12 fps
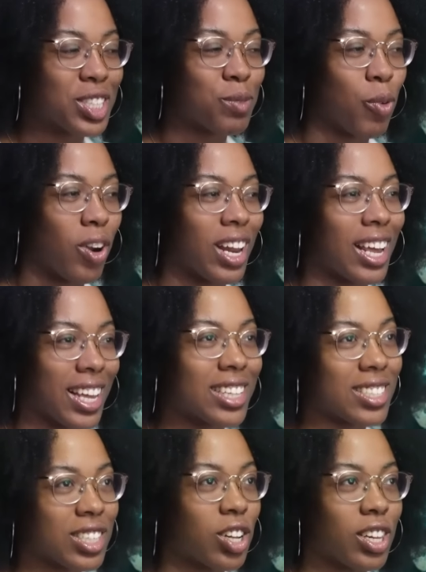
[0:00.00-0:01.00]
It's more like
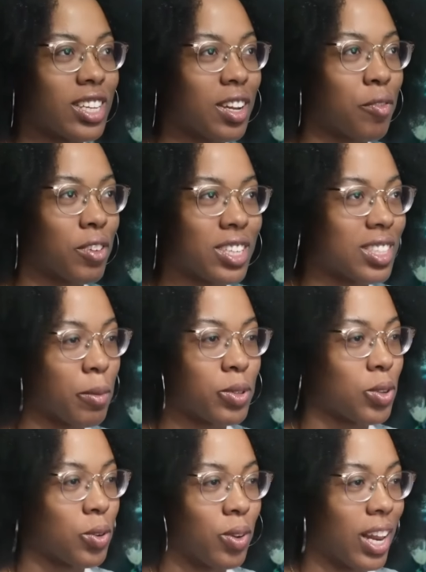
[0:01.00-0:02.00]
it's clearly different this
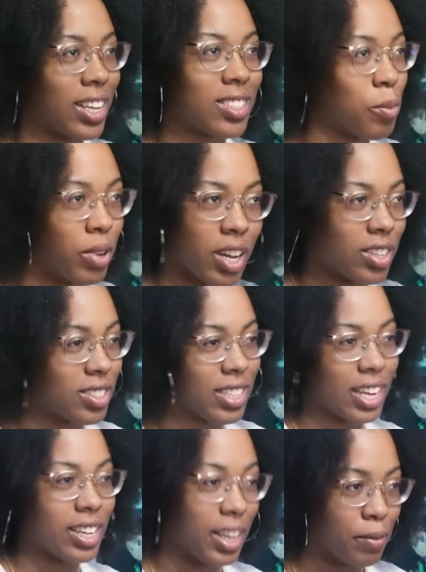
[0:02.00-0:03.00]
episode. Like someone else
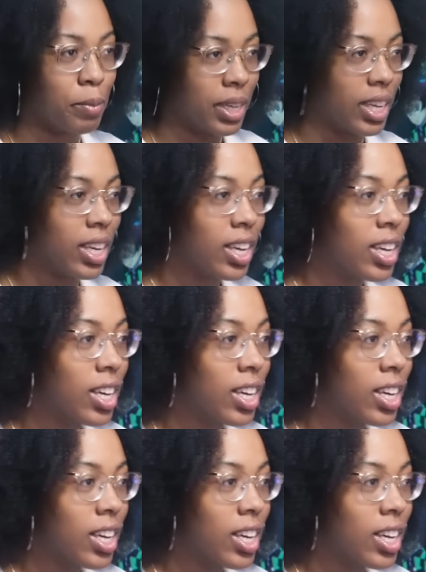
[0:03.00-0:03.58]
said, give me.